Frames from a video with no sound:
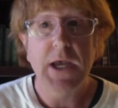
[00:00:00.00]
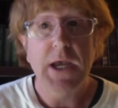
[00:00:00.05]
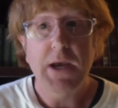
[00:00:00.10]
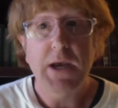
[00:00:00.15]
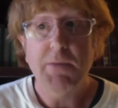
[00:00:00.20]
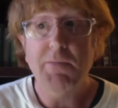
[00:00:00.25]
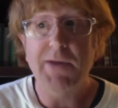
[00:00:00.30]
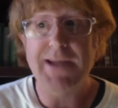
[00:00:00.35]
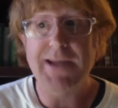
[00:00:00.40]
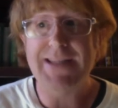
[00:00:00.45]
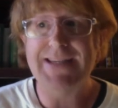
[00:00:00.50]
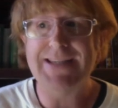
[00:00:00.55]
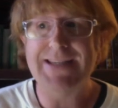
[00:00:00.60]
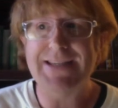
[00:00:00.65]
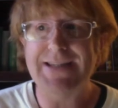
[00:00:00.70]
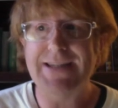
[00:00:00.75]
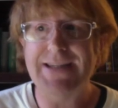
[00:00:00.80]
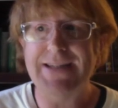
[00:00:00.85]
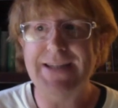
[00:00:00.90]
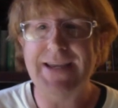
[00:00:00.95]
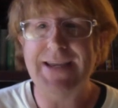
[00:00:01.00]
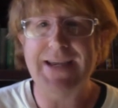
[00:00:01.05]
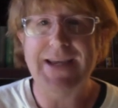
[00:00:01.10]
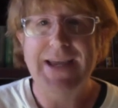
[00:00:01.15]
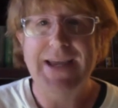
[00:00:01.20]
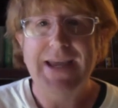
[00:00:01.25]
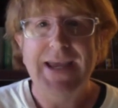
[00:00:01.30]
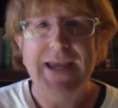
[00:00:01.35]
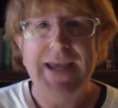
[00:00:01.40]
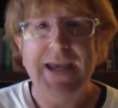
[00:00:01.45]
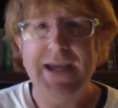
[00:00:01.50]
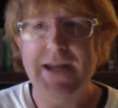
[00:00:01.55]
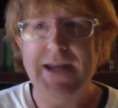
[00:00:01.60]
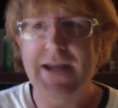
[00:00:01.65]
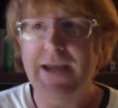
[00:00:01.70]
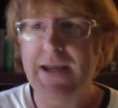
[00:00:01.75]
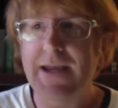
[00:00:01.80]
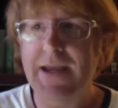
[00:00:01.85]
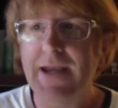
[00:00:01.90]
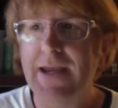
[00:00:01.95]
But this is the thing, in
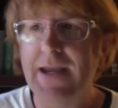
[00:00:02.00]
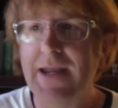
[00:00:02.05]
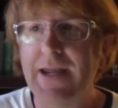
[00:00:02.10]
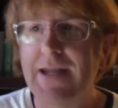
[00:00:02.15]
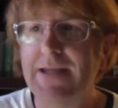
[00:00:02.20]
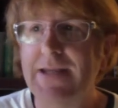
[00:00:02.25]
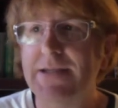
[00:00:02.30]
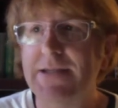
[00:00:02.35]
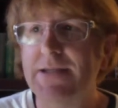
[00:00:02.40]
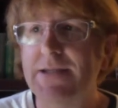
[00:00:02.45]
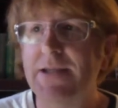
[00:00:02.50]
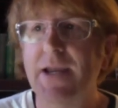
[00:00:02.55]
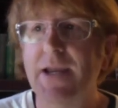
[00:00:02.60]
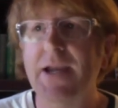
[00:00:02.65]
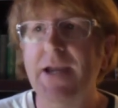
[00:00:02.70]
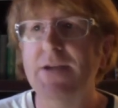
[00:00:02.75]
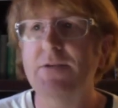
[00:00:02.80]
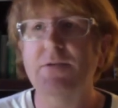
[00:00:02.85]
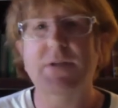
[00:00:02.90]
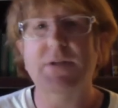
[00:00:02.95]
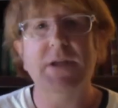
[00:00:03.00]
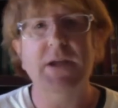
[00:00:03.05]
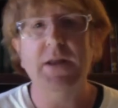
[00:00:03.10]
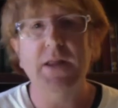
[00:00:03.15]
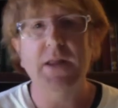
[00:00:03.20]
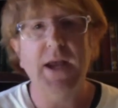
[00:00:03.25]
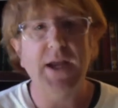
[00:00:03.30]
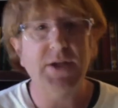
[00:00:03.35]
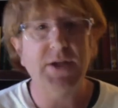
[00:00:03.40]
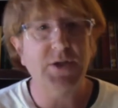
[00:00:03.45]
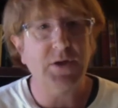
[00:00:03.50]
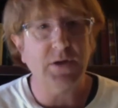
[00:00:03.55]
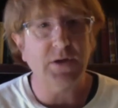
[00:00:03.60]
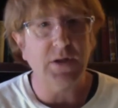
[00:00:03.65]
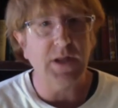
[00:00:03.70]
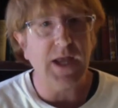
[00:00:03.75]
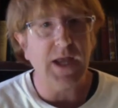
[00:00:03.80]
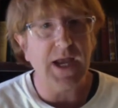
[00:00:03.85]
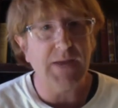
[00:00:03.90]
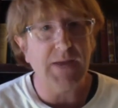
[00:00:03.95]
any standard theological
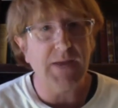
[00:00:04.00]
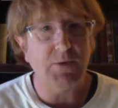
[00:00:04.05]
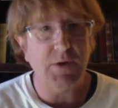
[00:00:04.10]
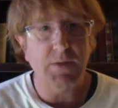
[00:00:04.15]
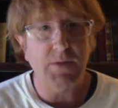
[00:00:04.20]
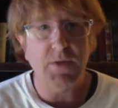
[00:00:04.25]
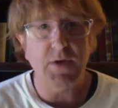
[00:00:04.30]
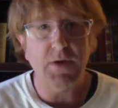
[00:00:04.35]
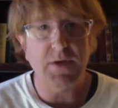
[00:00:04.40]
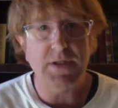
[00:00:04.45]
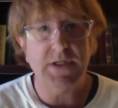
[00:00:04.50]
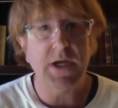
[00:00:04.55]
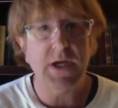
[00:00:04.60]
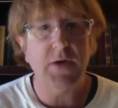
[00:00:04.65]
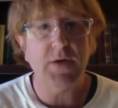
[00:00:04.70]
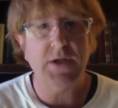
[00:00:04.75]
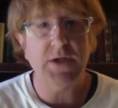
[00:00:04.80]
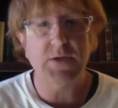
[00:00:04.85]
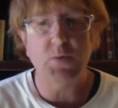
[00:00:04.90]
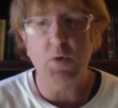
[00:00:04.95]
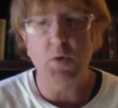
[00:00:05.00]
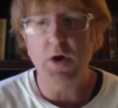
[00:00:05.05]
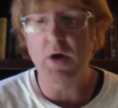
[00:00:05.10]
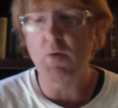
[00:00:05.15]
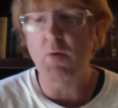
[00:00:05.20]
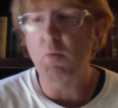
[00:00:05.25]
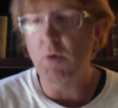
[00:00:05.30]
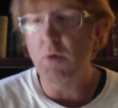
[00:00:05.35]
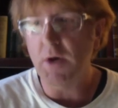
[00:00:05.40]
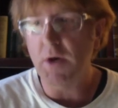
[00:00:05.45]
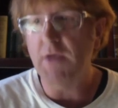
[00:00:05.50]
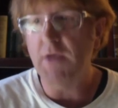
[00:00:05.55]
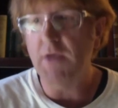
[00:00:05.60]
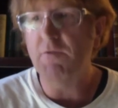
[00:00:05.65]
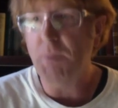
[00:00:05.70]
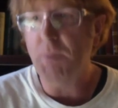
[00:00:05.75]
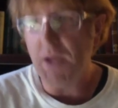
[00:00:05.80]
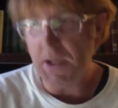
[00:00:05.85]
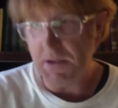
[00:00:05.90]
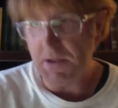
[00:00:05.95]
library, Milton Terry's work would have
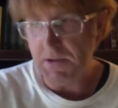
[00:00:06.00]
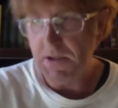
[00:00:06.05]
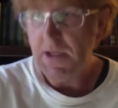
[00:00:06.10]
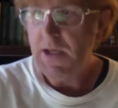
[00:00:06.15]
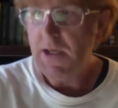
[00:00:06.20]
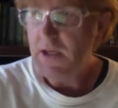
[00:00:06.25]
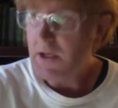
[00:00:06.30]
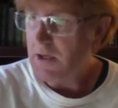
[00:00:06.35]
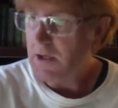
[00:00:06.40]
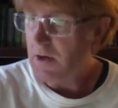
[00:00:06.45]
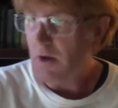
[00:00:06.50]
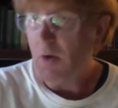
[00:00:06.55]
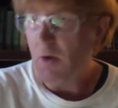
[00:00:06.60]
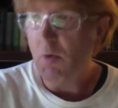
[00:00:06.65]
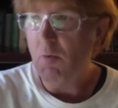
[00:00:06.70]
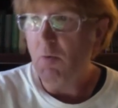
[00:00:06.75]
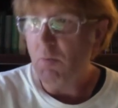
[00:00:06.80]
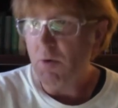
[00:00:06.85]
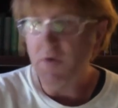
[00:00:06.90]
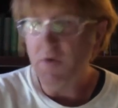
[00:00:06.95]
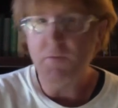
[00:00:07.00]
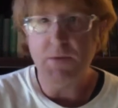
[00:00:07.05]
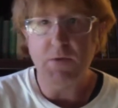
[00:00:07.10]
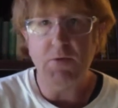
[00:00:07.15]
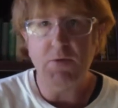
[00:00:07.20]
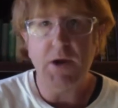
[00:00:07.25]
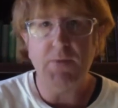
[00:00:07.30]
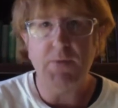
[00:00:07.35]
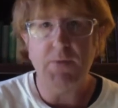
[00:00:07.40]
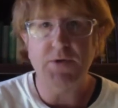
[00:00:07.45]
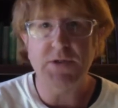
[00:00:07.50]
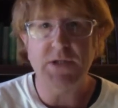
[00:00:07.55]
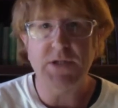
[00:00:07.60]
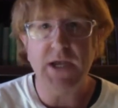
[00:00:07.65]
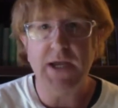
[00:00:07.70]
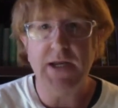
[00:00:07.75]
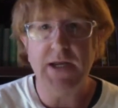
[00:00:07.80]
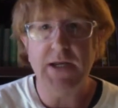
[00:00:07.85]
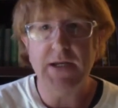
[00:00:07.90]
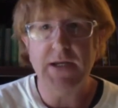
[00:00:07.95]
been
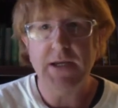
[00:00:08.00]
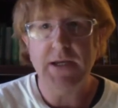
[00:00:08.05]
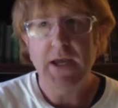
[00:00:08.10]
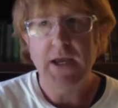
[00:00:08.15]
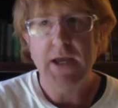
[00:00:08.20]
represented.